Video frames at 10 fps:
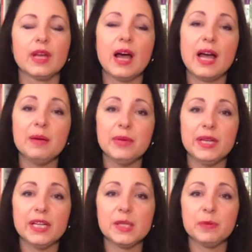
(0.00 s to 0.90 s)
I am an
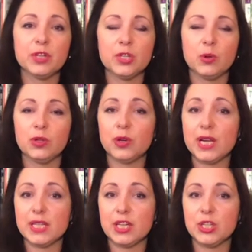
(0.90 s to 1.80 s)
expert on
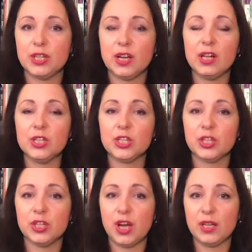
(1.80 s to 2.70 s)
organizational culture,
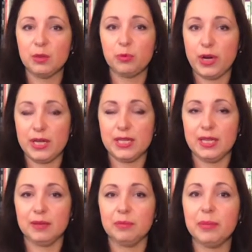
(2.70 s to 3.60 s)
not on branding,